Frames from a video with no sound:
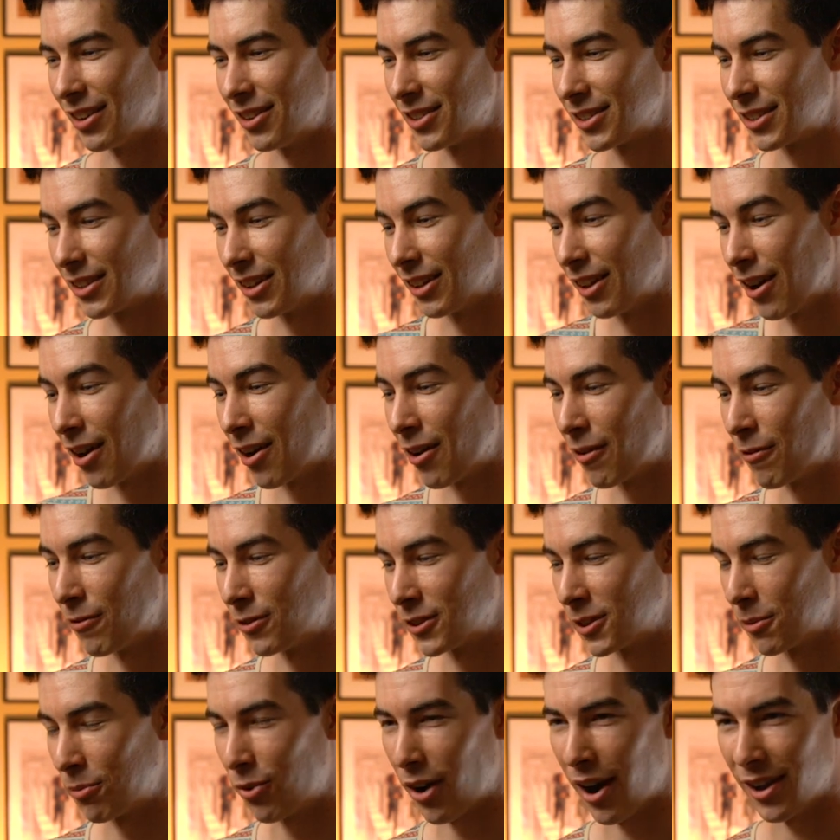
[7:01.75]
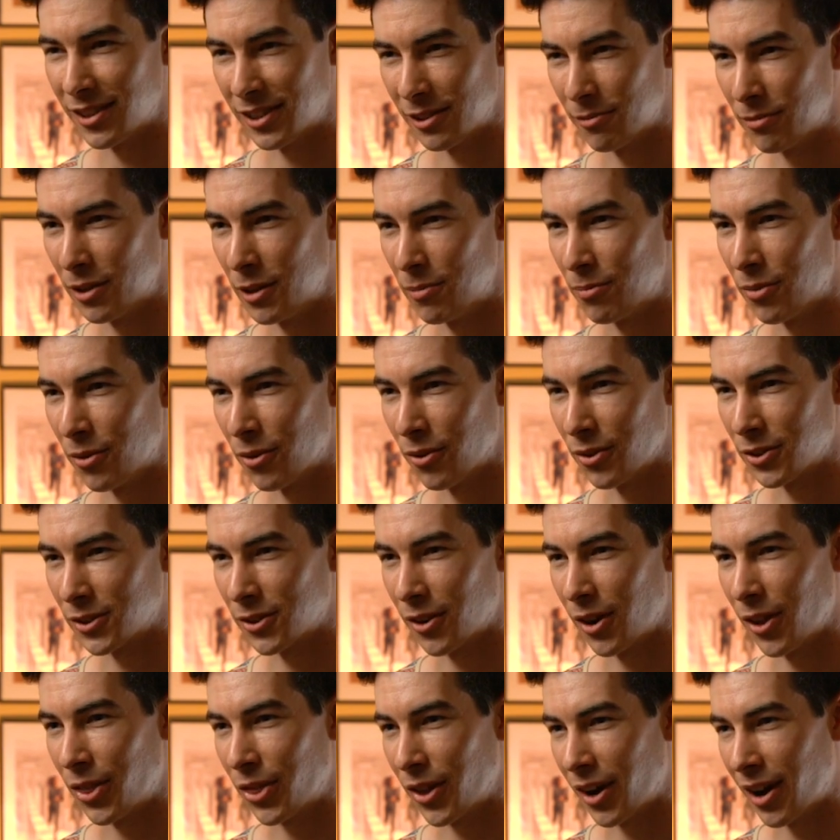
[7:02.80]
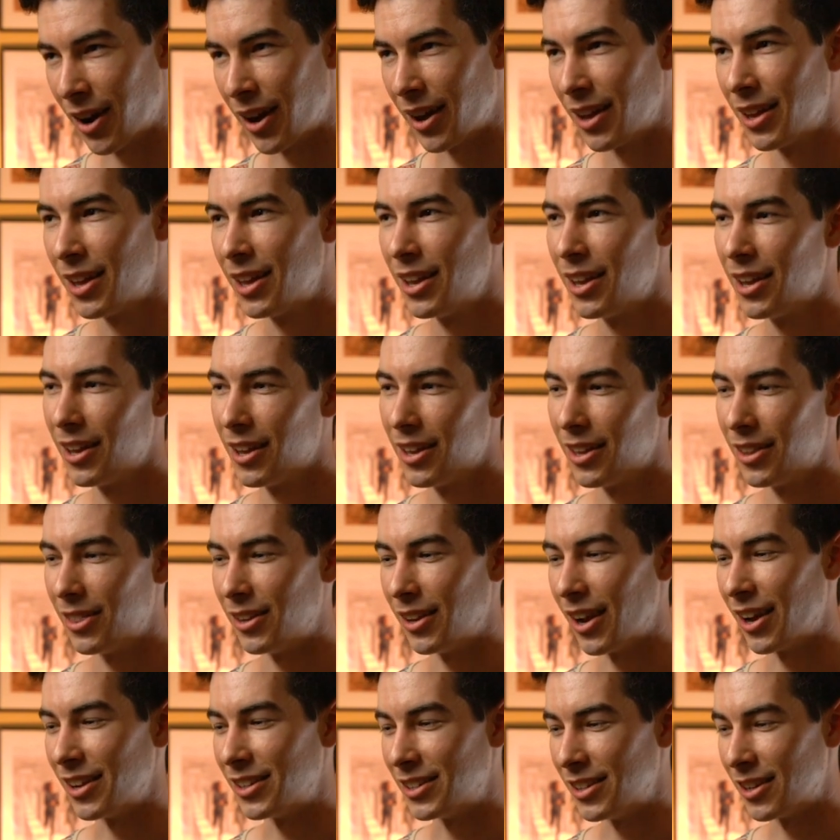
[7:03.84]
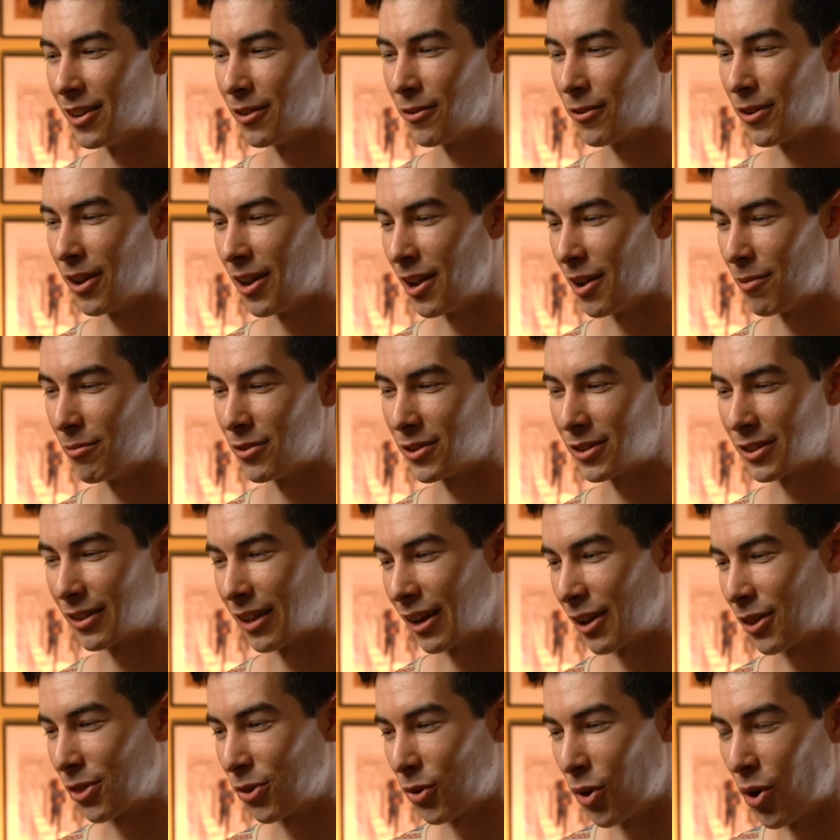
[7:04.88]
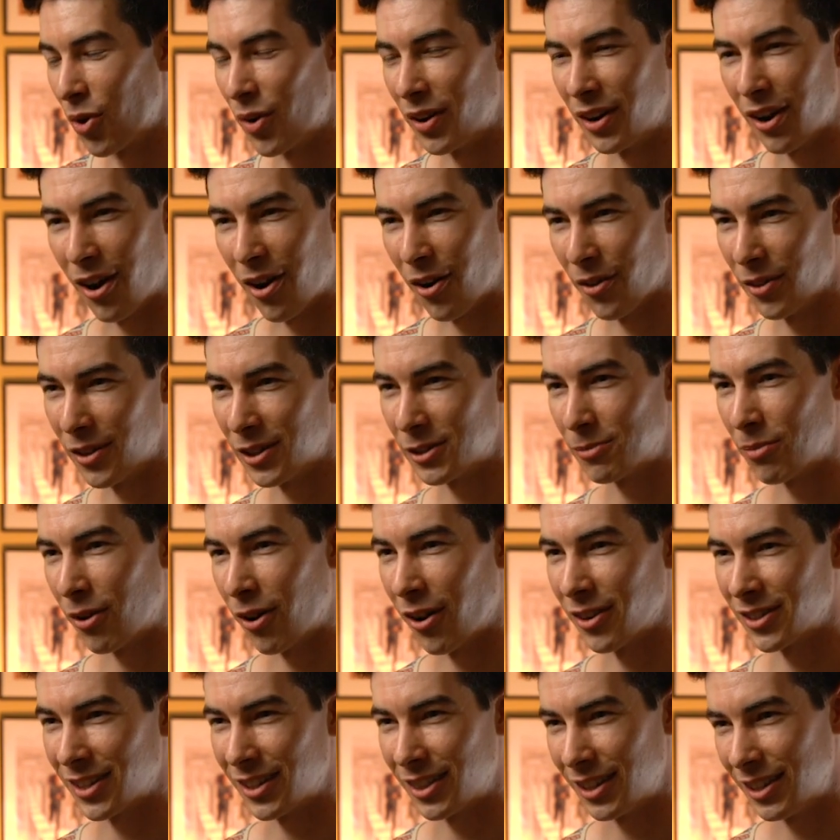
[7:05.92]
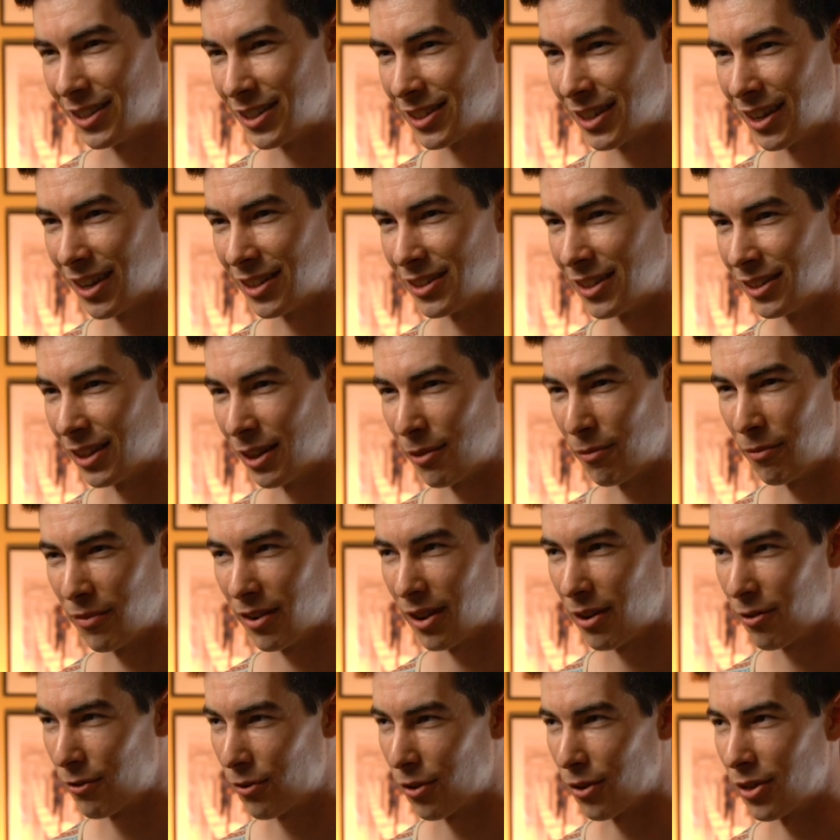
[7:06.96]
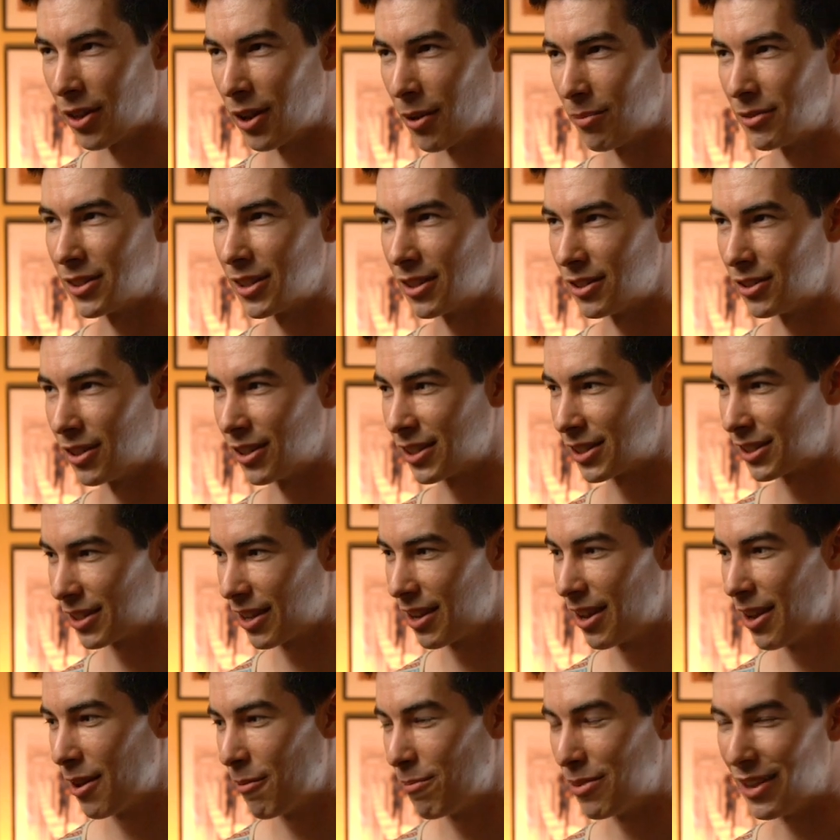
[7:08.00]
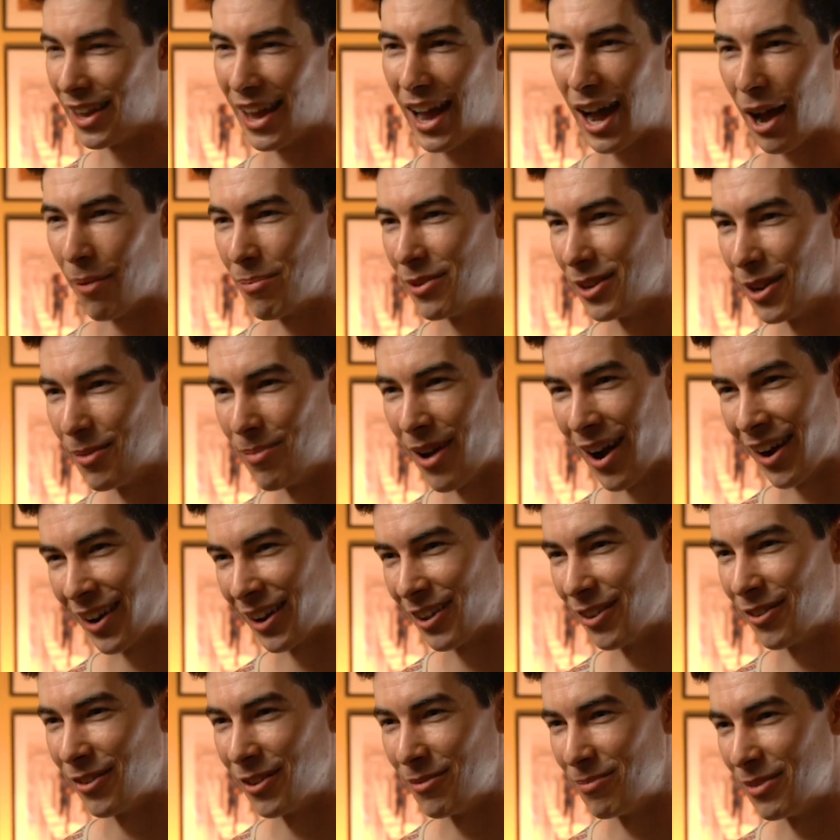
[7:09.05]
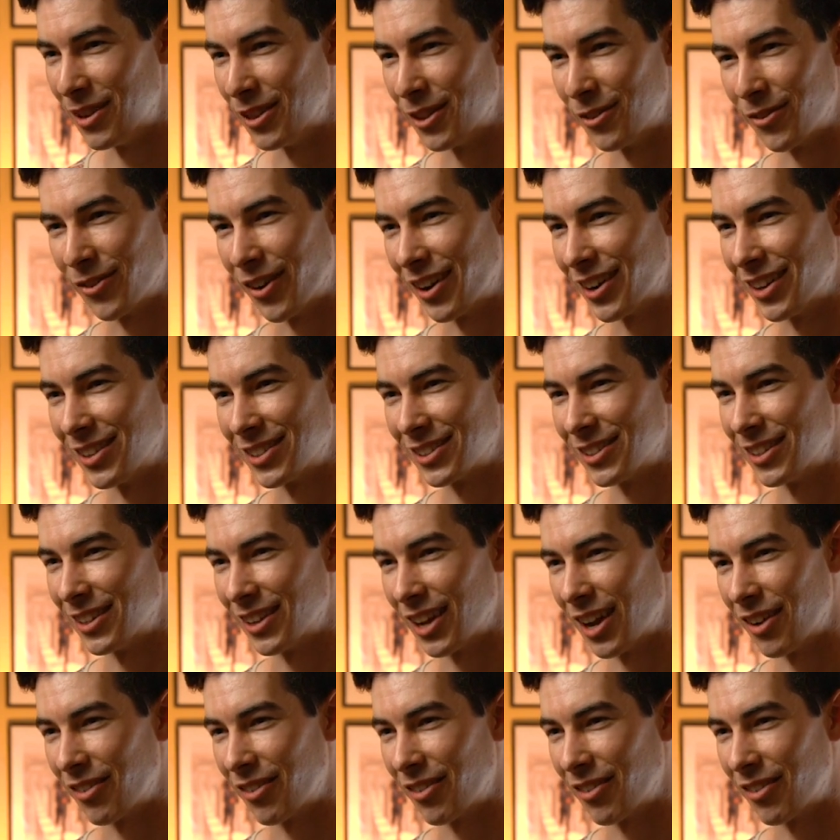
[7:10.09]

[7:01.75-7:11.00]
I just love surprising people. So I thought the idea of him just like throwing all these bars at these kids and then for them to just be happy about it would be the funniest thing